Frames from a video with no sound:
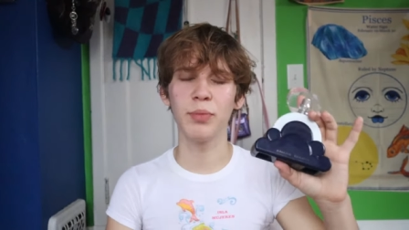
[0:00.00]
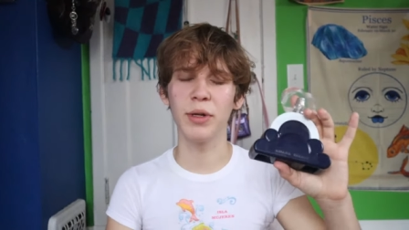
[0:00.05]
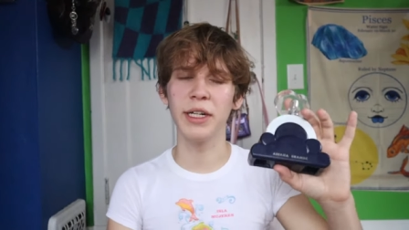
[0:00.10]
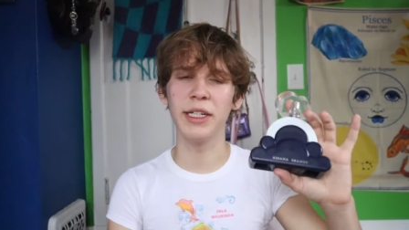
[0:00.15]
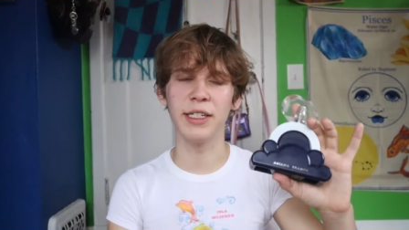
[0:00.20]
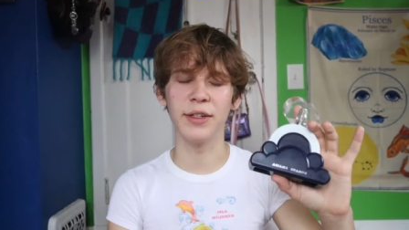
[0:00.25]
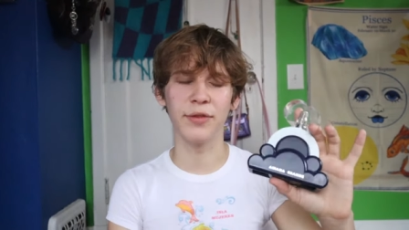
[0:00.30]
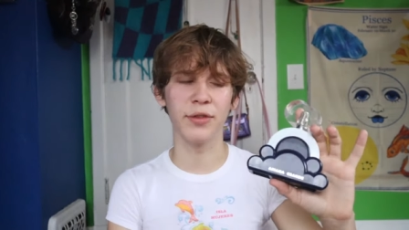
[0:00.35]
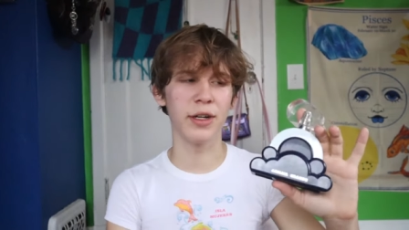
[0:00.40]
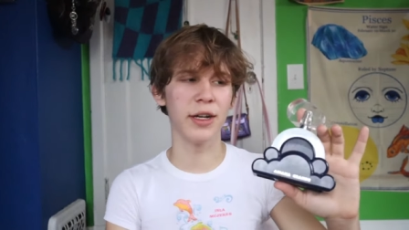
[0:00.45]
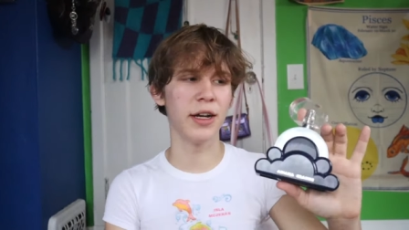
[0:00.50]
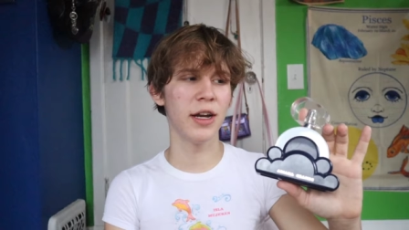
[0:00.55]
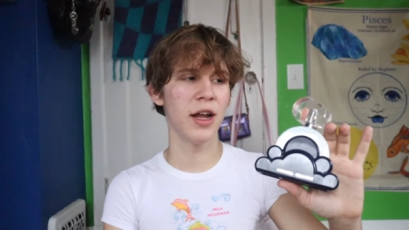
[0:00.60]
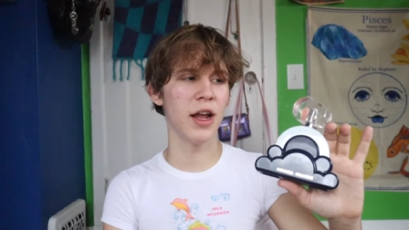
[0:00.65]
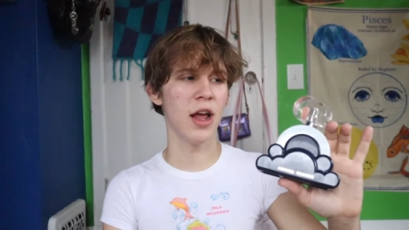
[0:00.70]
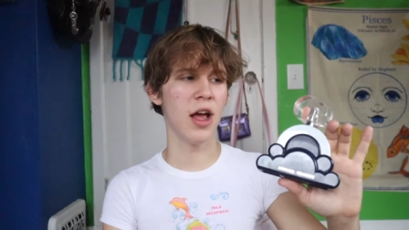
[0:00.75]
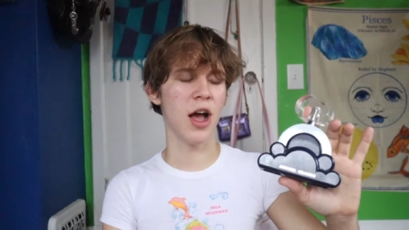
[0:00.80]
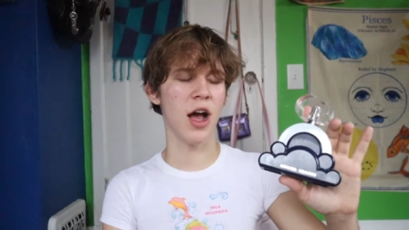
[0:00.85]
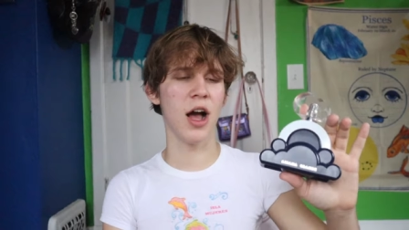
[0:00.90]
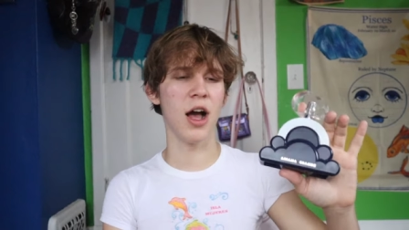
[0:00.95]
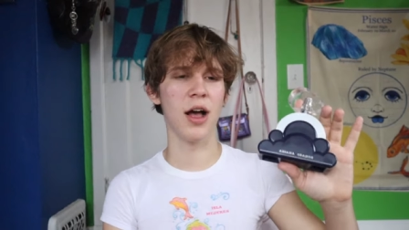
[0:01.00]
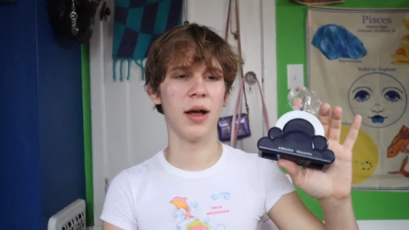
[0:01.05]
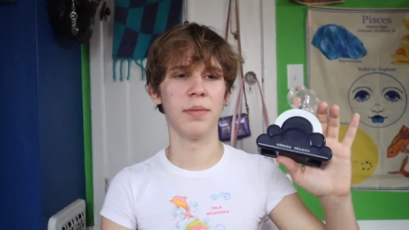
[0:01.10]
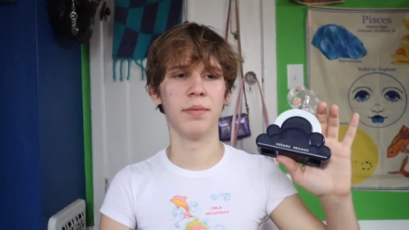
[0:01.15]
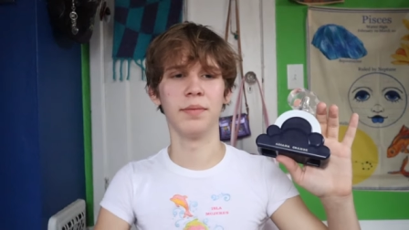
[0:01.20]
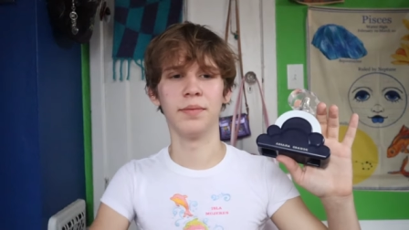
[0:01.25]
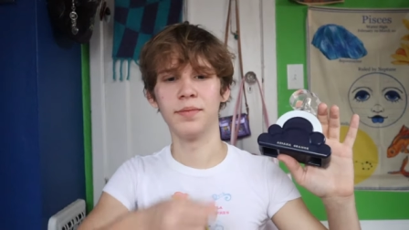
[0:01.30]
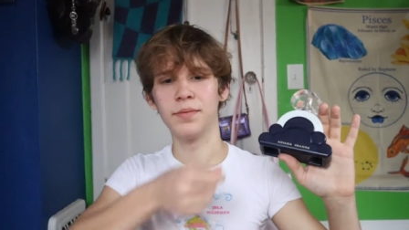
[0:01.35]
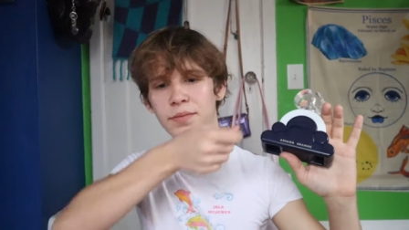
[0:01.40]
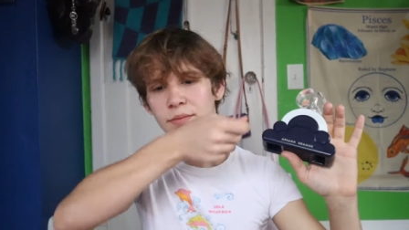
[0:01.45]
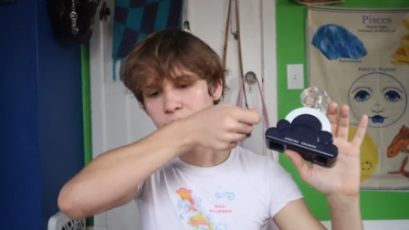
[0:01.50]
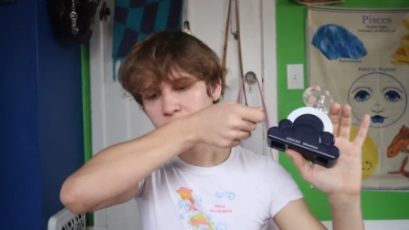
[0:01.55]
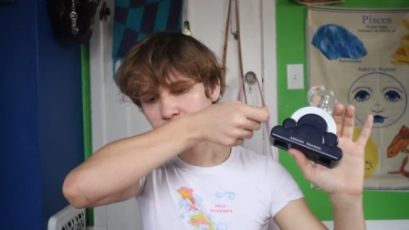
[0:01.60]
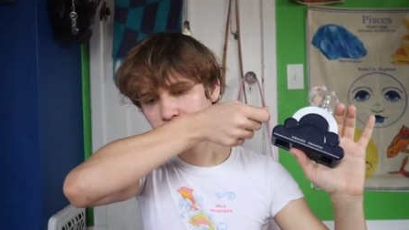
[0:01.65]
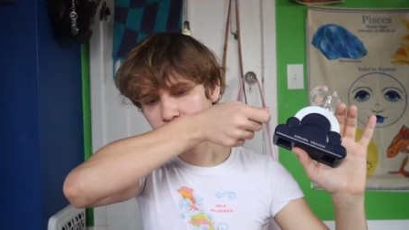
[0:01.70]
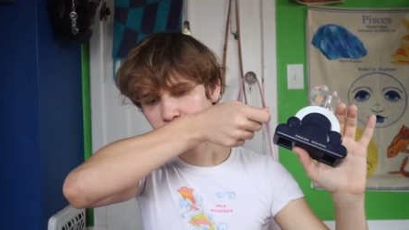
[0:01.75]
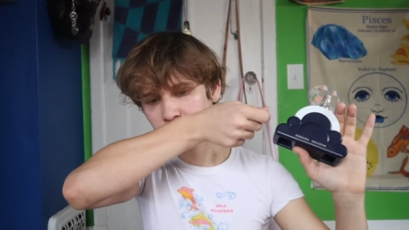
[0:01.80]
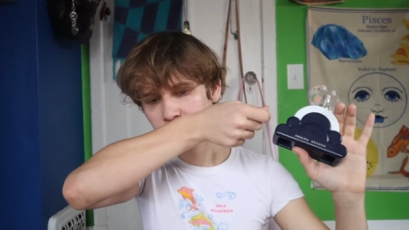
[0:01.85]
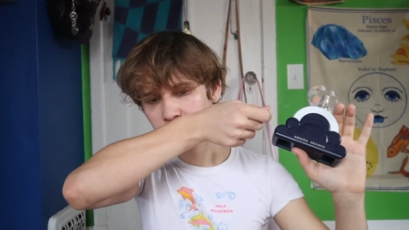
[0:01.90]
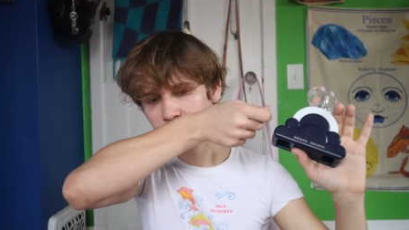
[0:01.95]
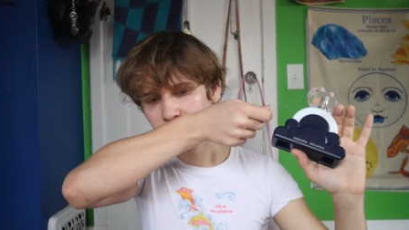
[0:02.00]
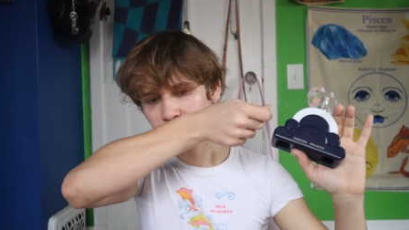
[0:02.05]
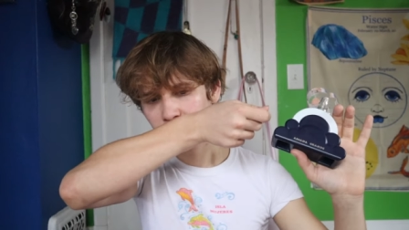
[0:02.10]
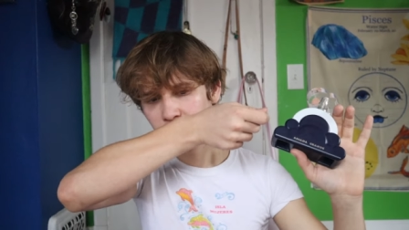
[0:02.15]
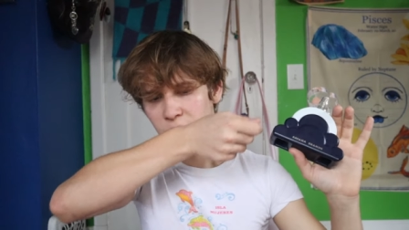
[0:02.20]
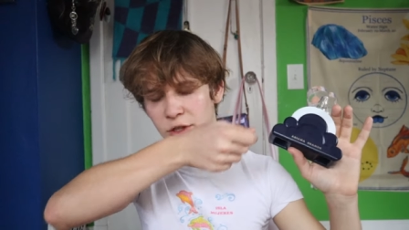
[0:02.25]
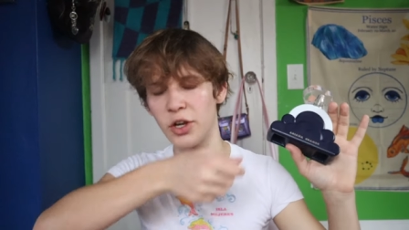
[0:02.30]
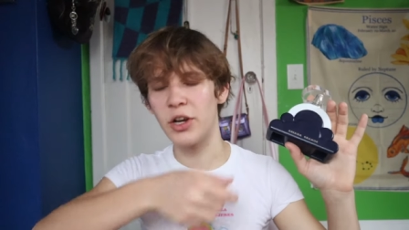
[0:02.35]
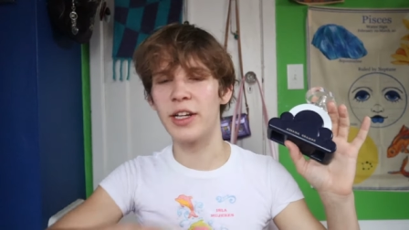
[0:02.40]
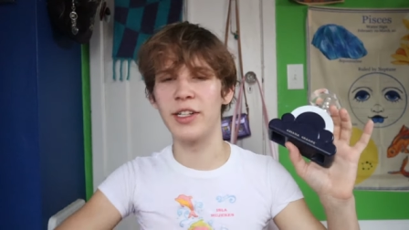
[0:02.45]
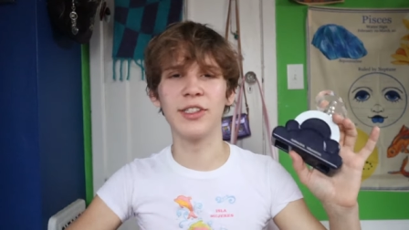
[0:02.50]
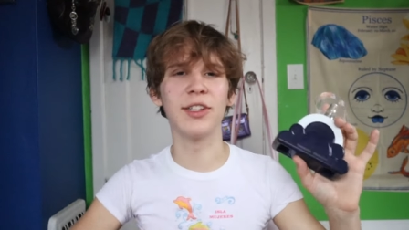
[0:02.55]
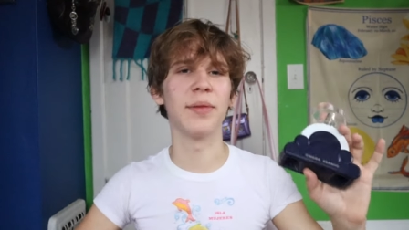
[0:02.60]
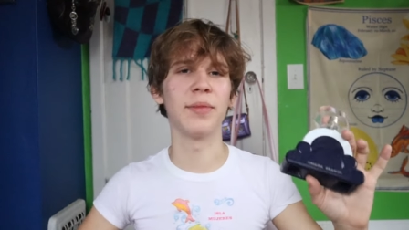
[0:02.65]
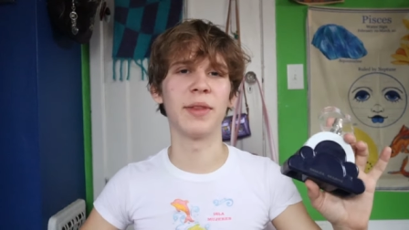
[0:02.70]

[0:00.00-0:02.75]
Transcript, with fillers: pretty different, um, there is